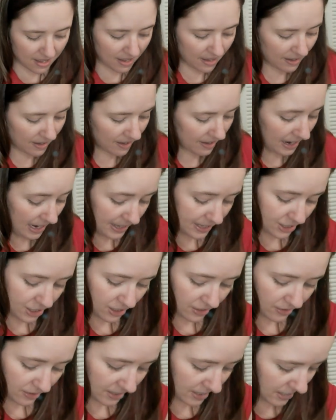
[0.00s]
Uh, and then she
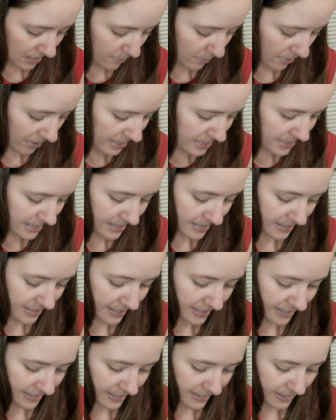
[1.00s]
also sent some
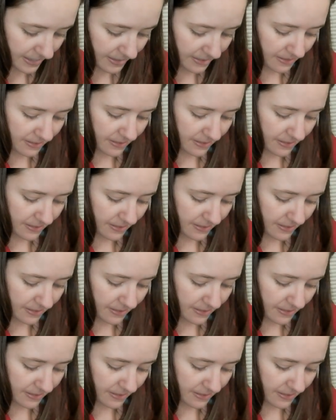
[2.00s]
presents.